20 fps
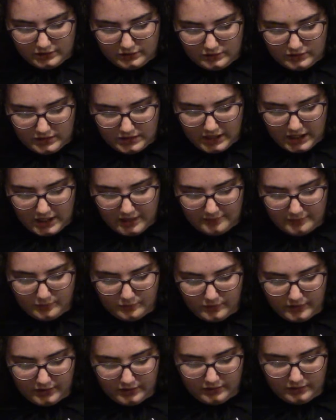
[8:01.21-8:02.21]
You can hammer
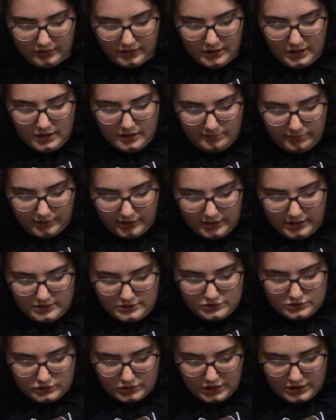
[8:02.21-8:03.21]
well upon it and
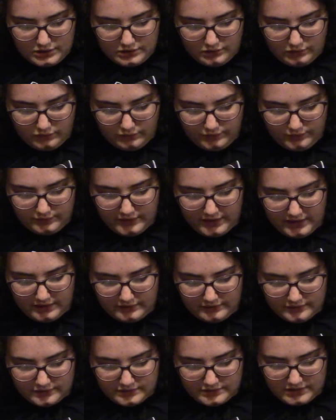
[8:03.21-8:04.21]
straighten your old
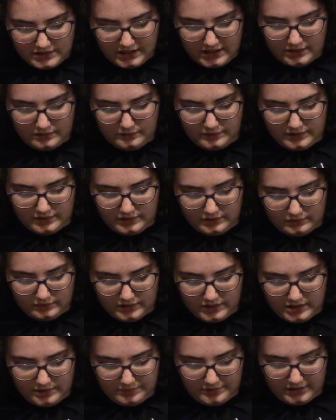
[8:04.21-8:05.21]
nails. Take it with you and
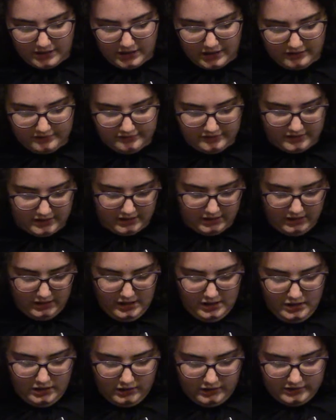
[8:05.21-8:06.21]
keep it carefully."
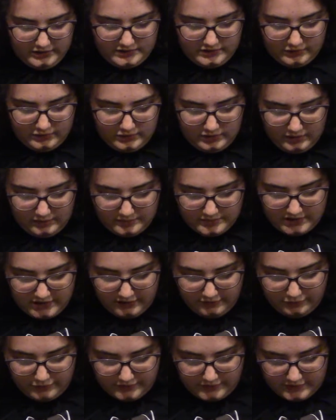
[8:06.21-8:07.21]
Hans loaded
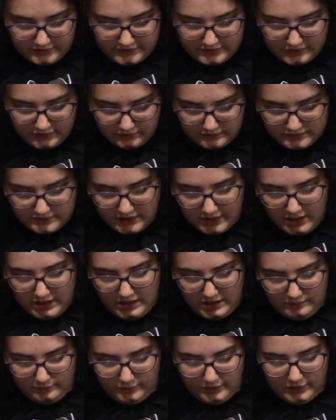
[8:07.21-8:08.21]
himself with the stones
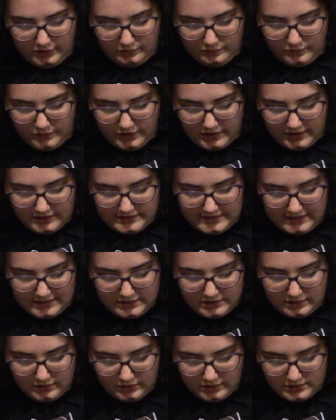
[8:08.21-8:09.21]
and went on with a
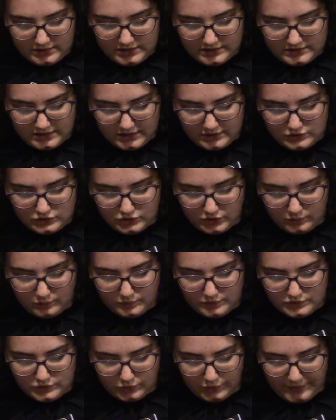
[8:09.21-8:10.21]
contented heart. His eyes shone
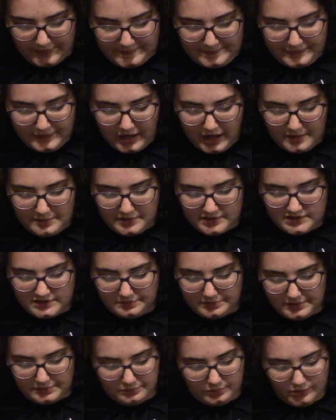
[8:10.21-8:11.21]
with joy. "I must have
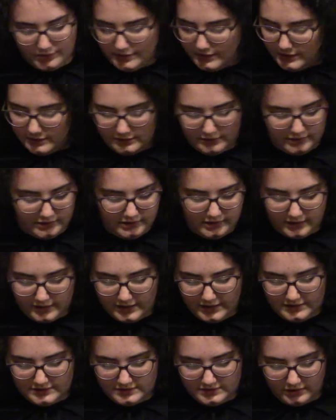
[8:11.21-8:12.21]
been born under a
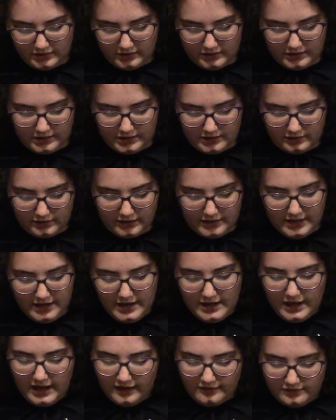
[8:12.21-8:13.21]
lucky star," he cried.
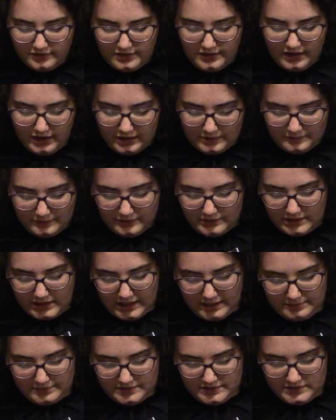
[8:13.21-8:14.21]
"Everything I want
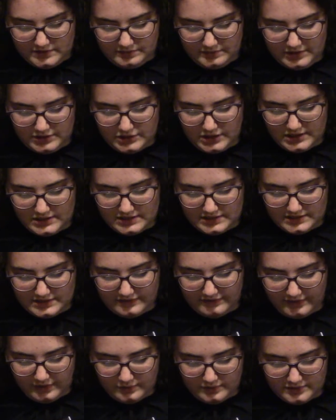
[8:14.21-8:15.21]
happens to me just as
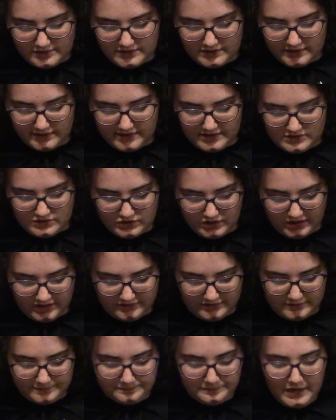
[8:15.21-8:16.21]
if I were a Sunday's
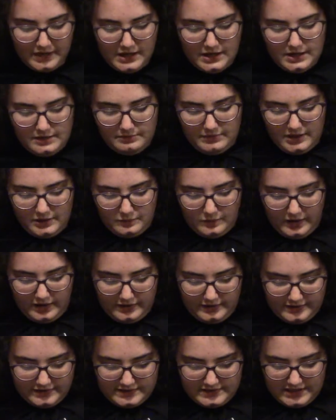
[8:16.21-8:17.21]
child."
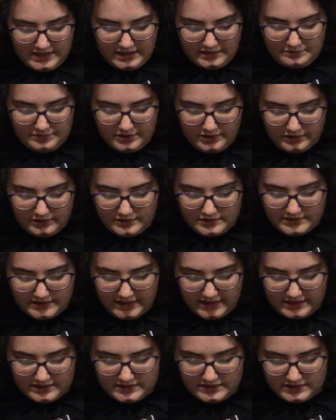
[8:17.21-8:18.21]
Meanwhile, as he had been on his
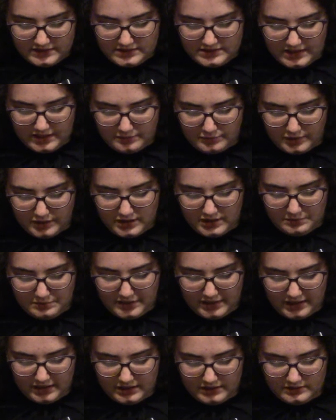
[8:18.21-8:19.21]
legs since daybreak, he
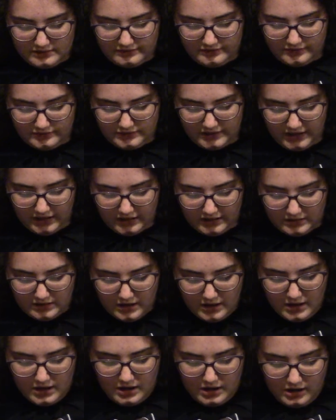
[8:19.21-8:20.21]
began to feel tired.
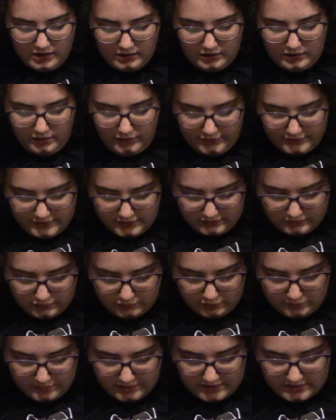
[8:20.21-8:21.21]
Hunger also
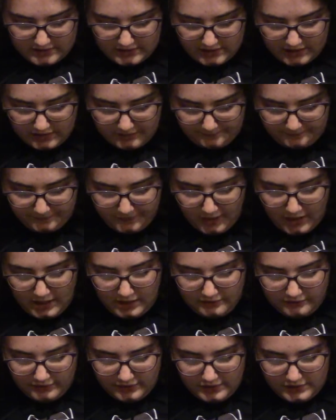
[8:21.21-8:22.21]
tormented him,
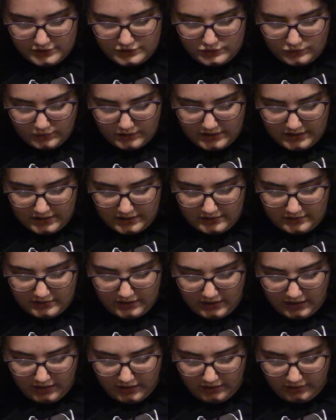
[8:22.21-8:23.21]
for in his joy and
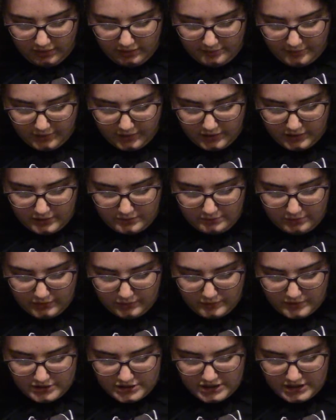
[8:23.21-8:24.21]
at the bargain by
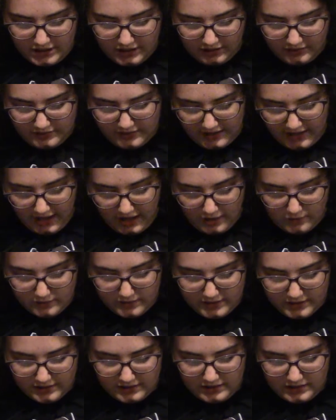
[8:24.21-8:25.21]
which he got the cow,
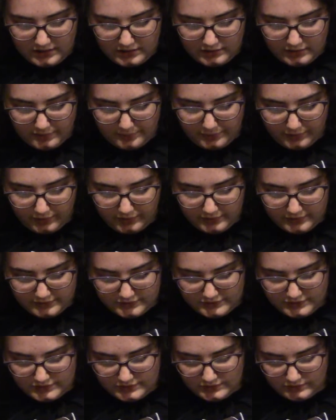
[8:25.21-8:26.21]
he had eaten up all his
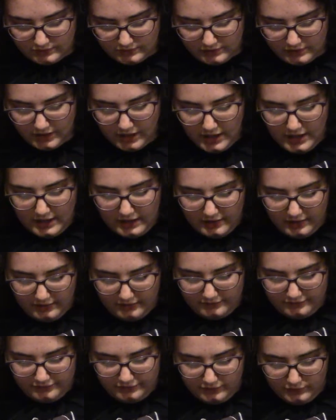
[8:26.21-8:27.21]
store
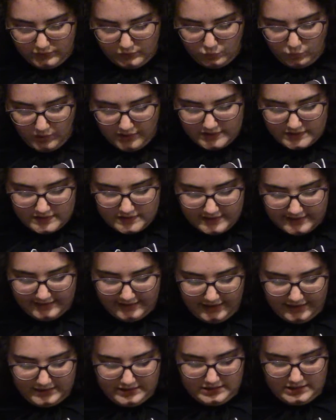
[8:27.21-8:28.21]
of food at once. At
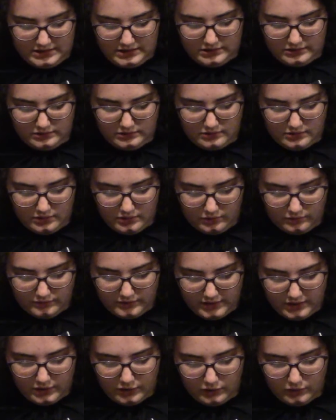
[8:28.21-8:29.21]
last he could
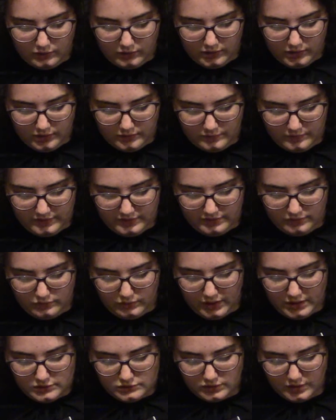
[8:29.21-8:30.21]
only go on with
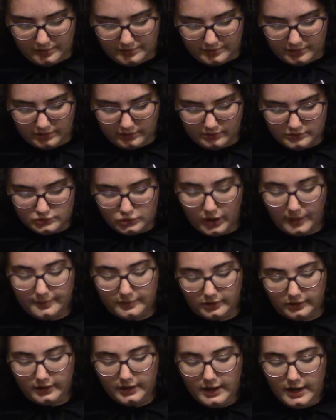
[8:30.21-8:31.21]
great
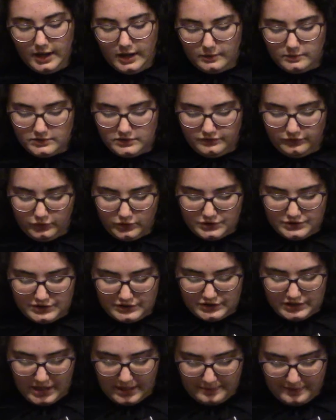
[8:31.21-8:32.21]
trouble, and was forced to
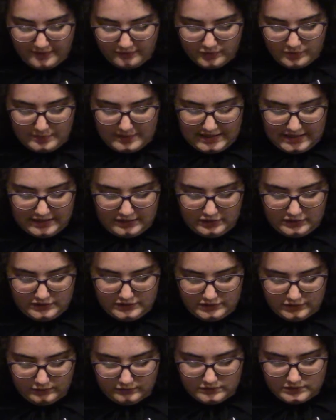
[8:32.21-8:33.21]
stop every minute. The
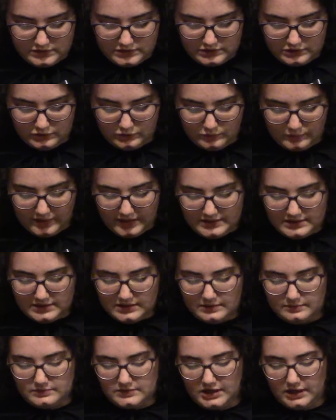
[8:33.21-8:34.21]
stones, too, weighed
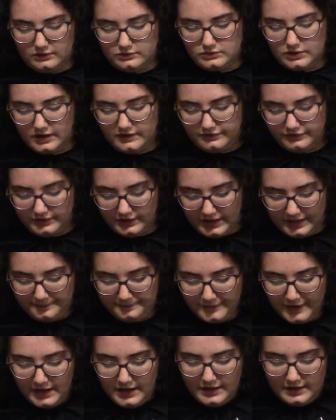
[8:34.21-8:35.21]
him down dreadfully.
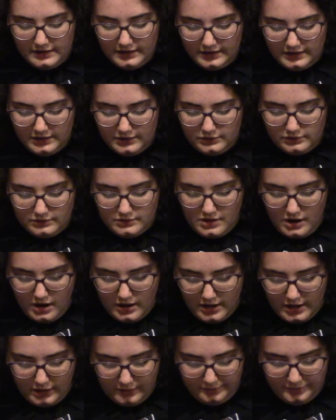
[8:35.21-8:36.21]
Then he could
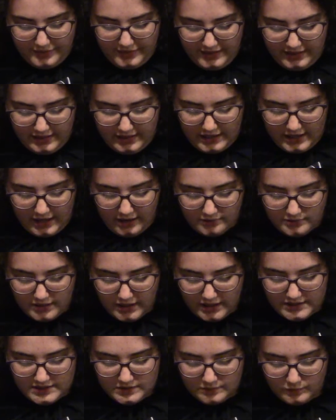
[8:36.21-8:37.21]
not help thinking how
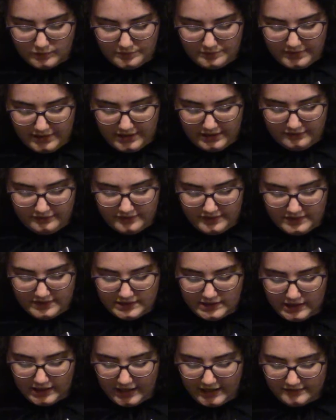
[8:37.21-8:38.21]
nice it would be if he did
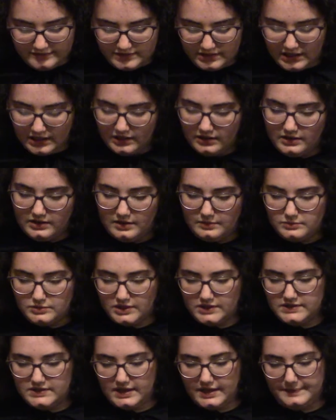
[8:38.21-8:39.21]
not have to carry them
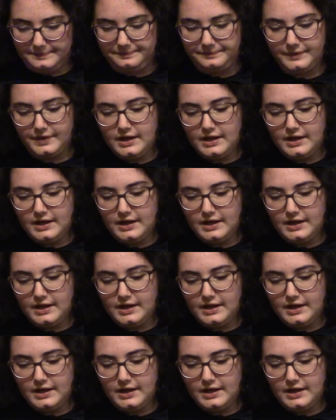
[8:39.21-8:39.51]
just then.